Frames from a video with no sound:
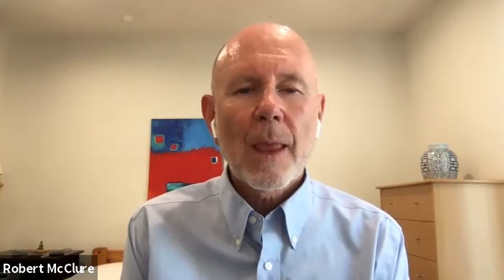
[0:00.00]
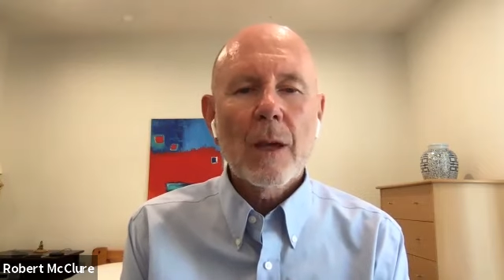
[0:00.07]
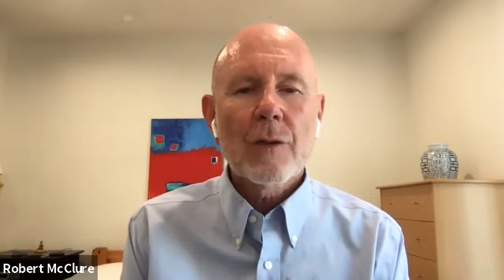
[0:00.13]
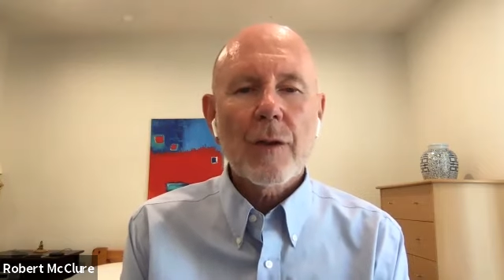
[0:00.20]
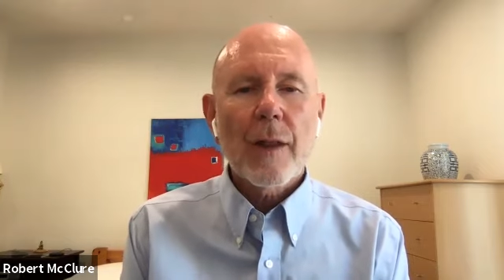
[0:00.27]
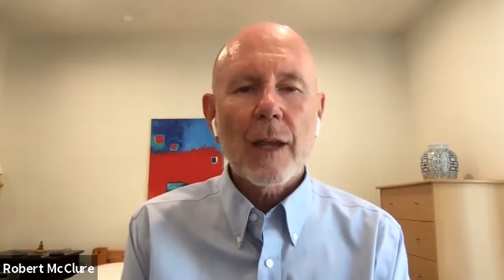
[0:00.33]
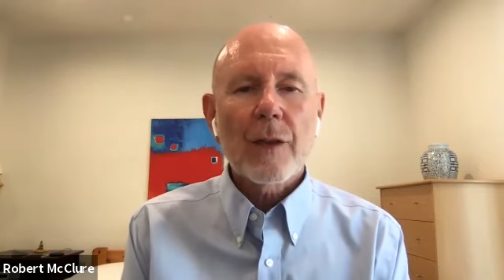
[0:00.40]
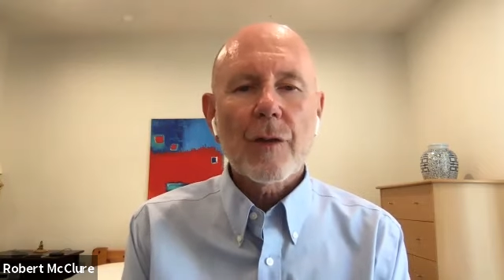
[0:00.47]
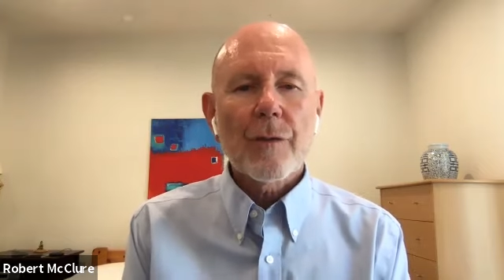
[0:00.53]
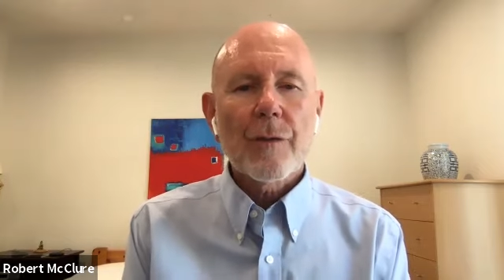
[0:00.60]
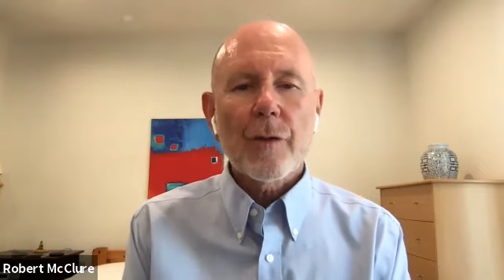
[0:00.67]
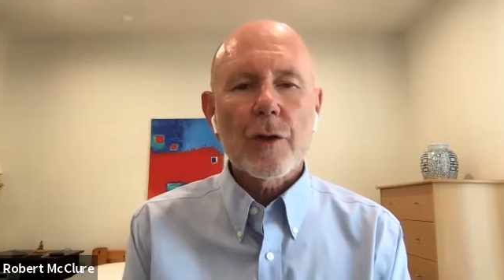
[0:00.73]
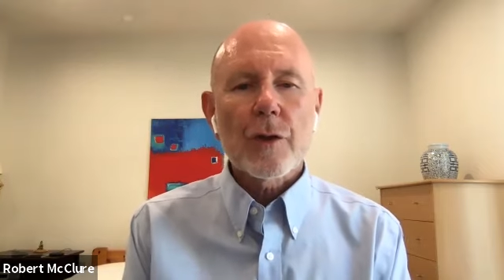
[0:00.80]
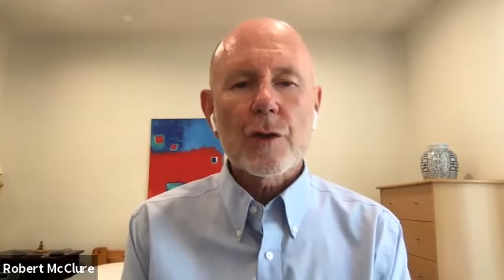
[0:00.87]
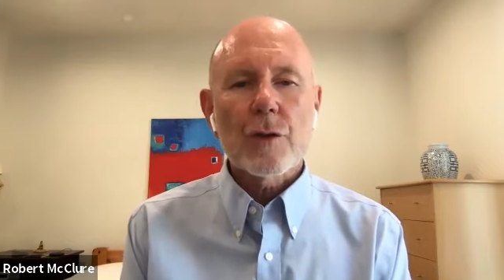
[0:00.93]
So that's the
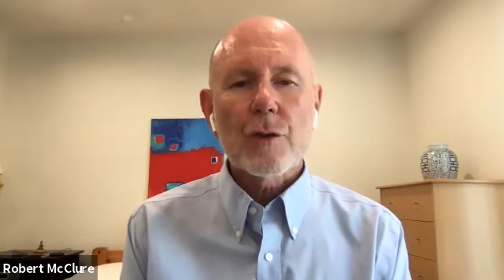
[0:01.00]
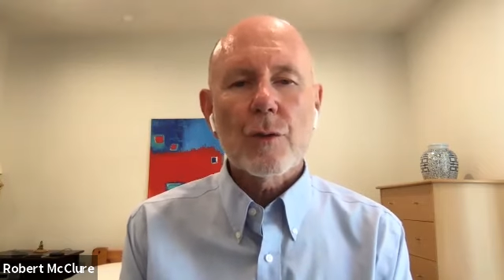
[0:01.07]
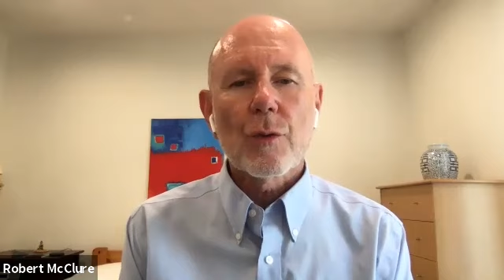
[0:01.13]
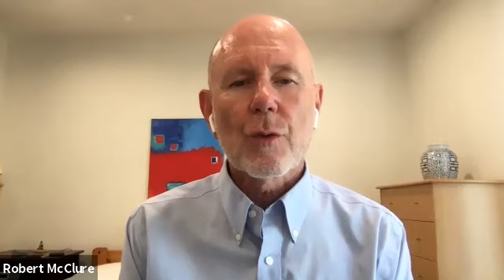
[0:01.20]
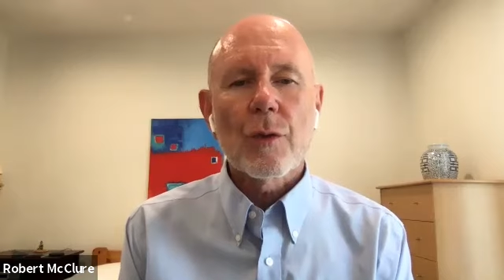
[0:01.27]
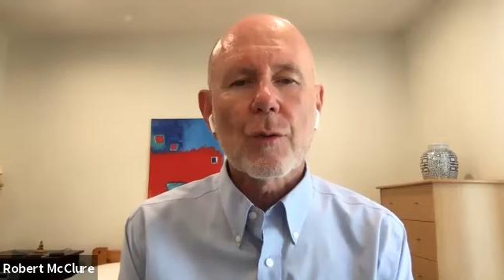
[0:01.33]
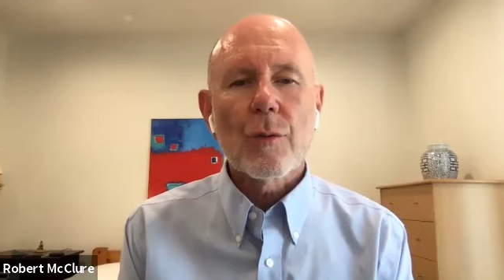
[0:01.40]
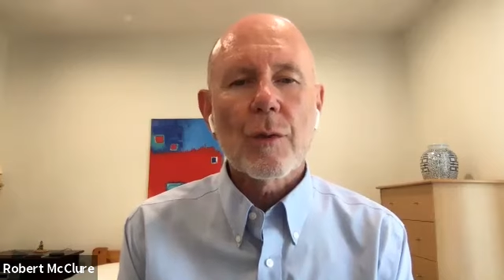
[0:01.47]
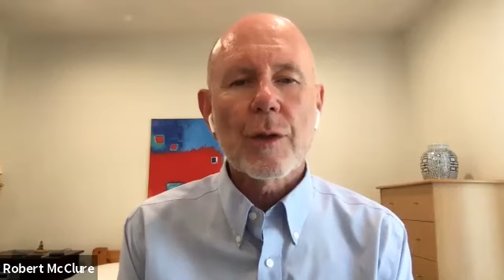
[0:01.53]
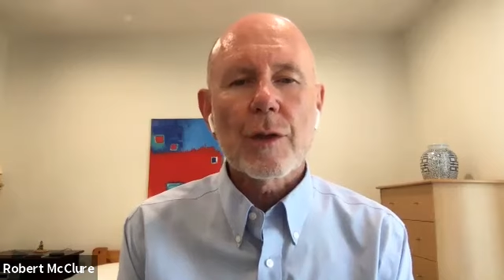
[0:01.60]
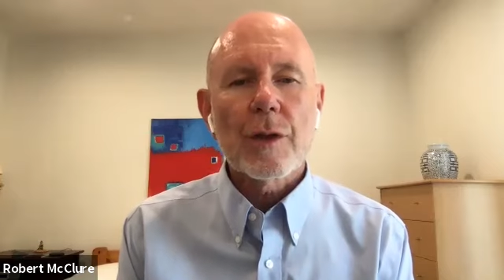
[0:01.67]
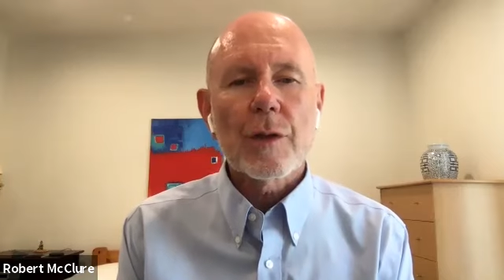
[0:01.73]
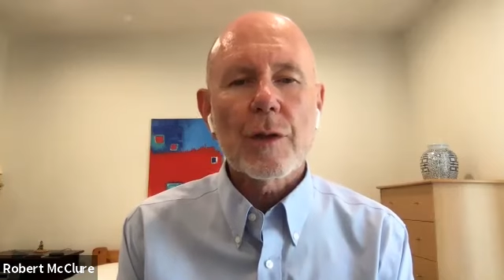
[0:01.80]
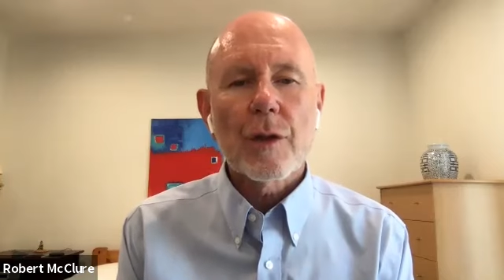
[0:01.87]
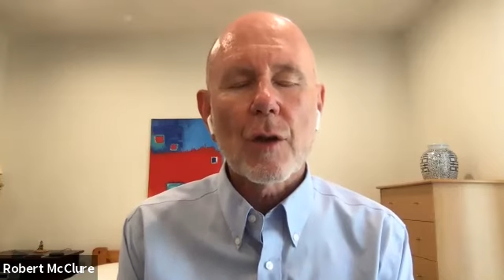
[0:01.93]
first tool, which
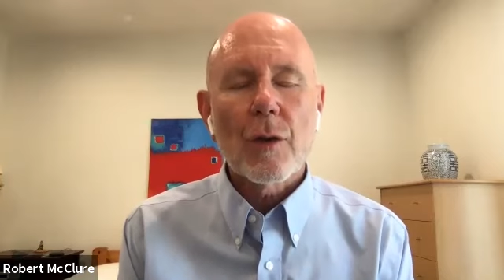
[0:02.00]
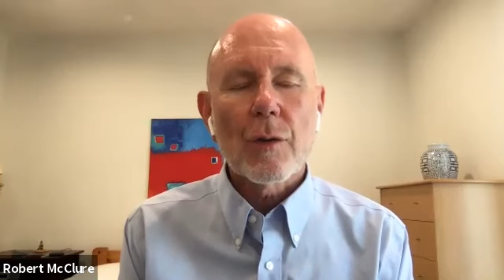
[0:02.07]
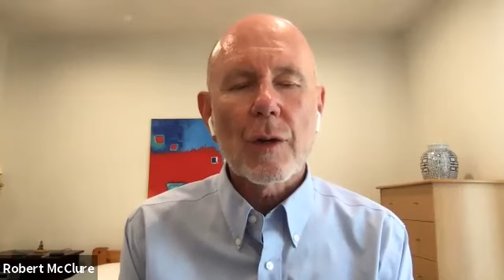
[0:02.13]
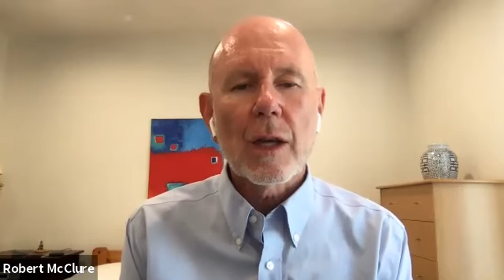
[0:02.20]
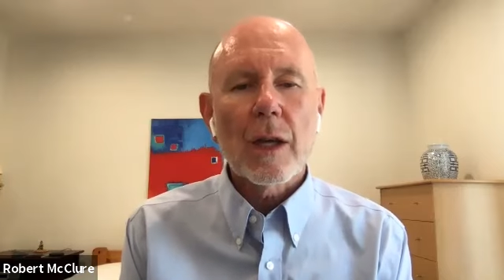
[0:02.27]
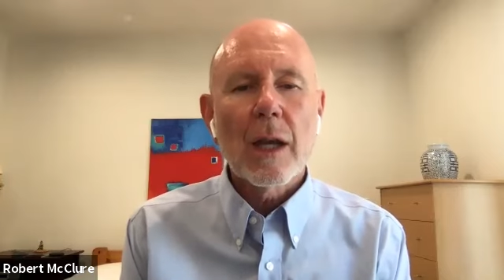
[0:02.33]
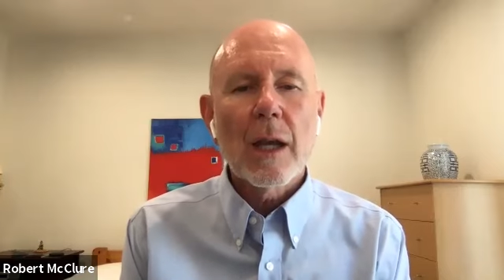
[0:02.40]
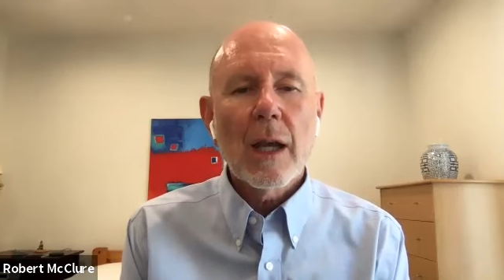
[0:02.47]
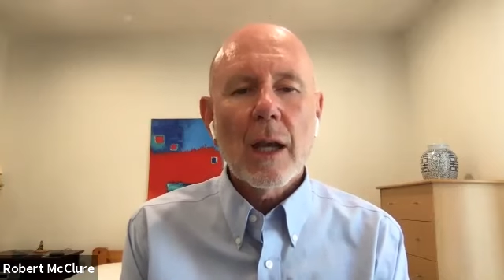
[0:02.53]
is noting.